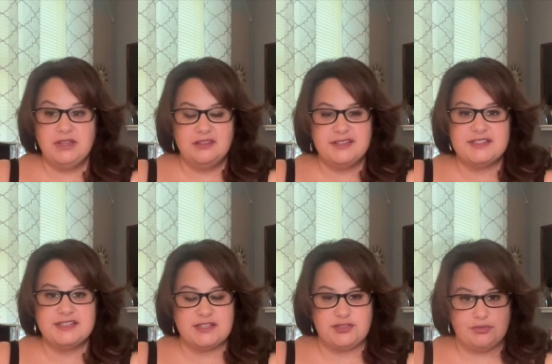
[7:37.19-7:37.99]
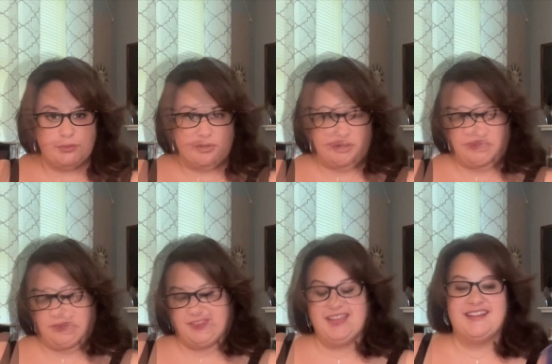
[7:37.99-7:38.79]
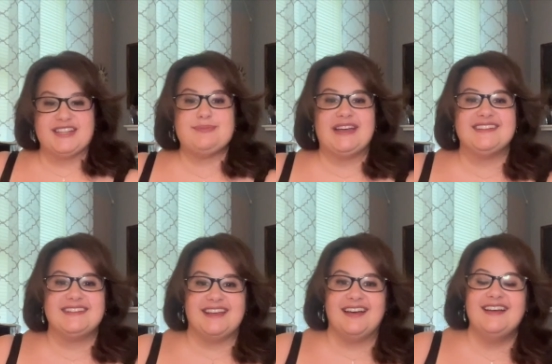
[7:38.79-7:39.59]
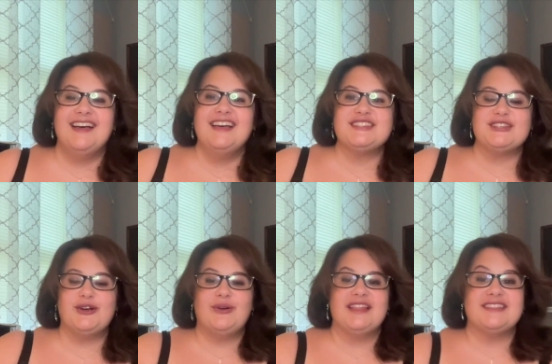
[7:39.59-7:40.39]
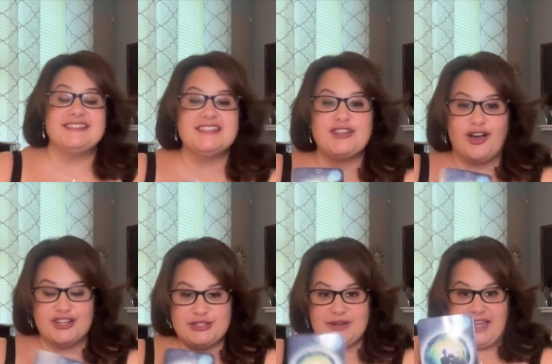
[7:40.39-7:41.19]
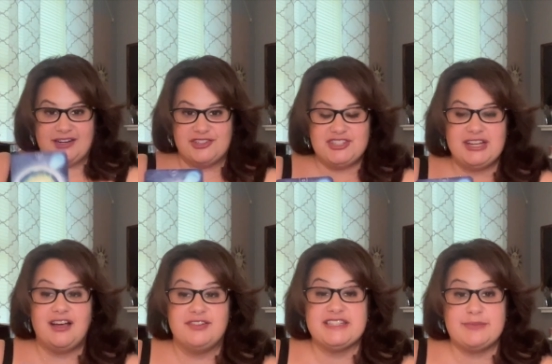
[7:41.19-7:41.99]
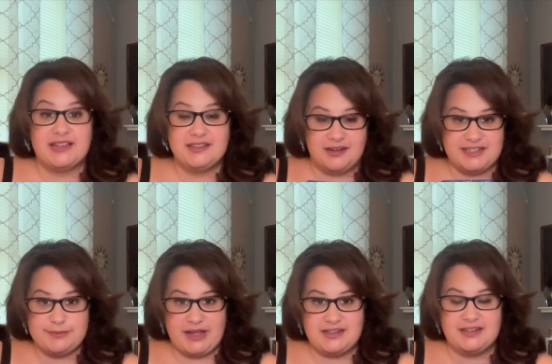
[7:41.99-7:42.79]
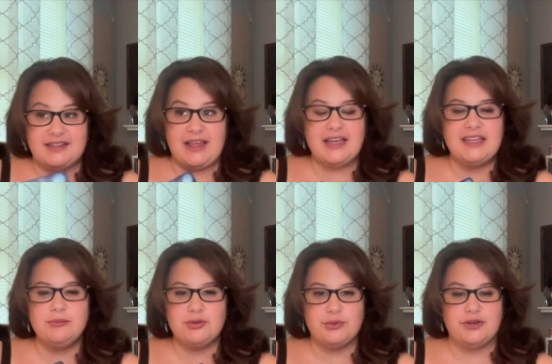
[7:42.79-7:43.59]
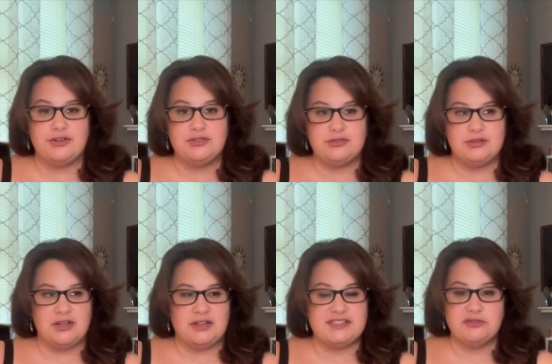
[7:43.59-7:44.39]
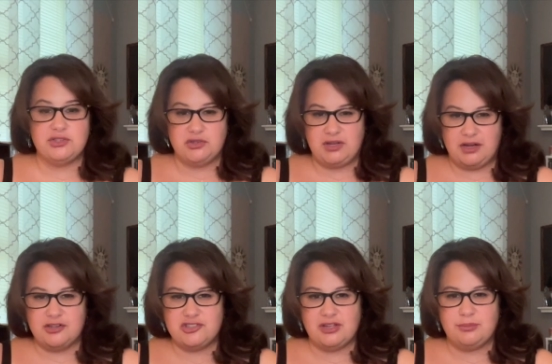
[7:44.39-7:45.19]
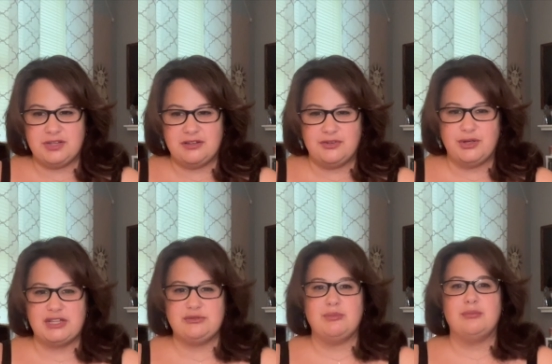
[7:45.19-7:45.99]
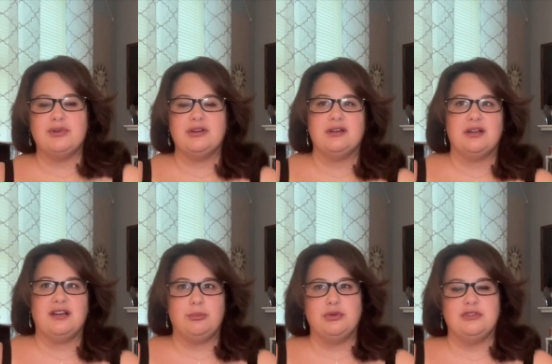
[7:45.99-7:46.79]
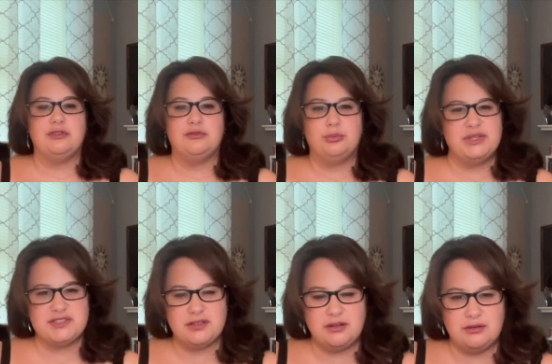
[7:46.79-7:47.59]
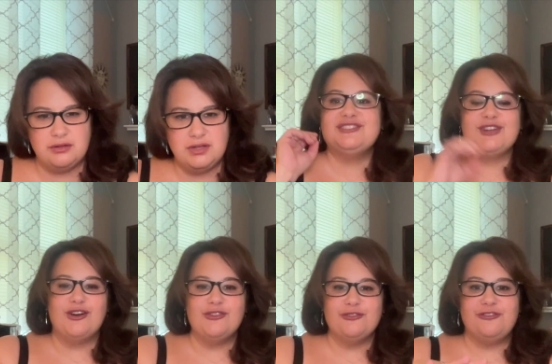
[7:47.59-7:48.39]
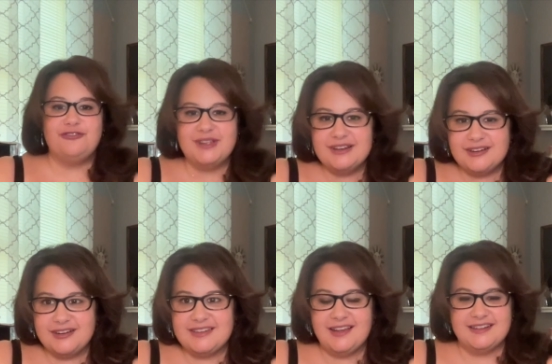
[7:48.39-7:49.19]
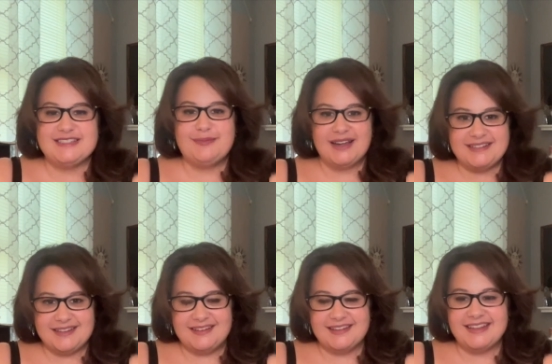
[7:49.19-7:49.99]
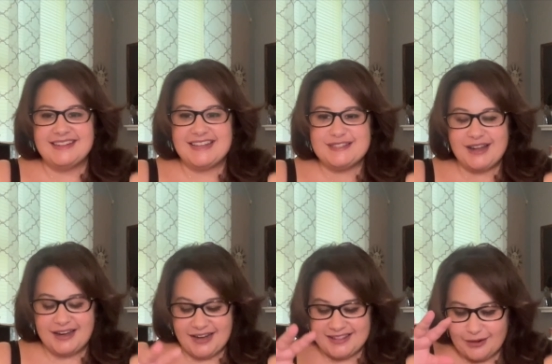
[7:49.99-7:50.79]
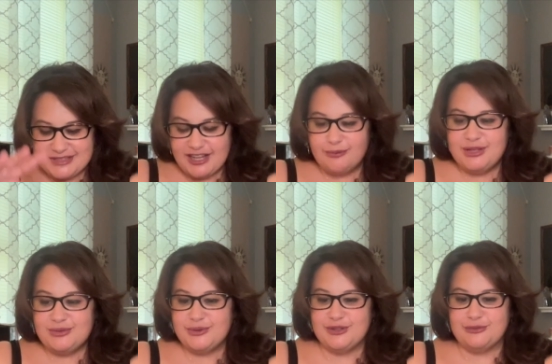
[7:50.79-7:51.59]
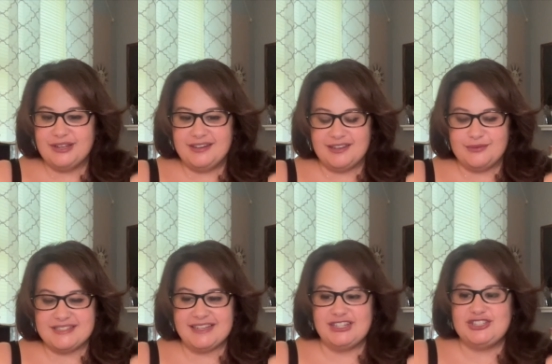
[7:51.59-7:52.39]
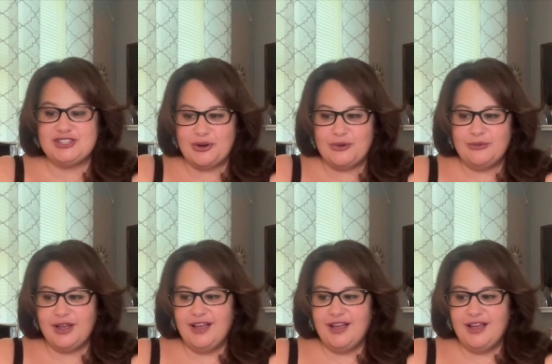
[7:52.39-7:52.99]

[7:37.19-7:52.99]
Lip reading: This is this rebirth, the unexpected. Yeah. So this is also an energy of expect the unexpected. And that came through in a Sacred Union energy update, if you guys remember, a couple of weeks ago. Don't fear the unexpected. Like that was coming through in the reading. It was like, don't